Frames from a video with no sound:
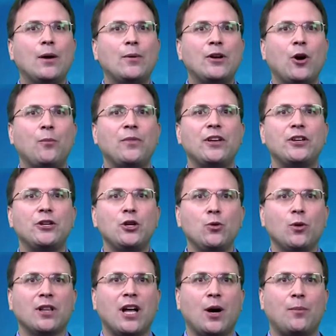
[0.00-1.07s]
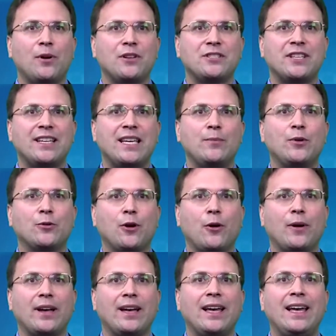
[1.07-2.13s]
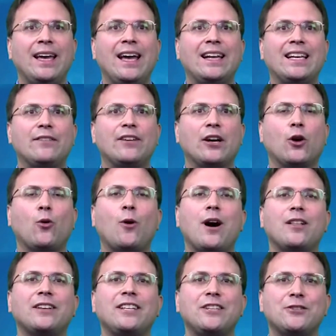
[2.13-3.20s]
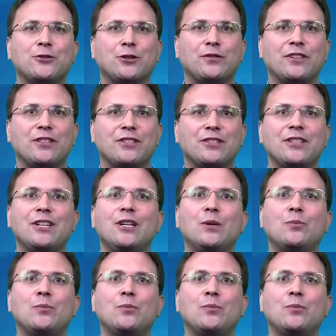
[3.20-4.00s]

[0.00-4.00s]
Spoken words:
and we hope that you will help us to keep growing and giving quality service,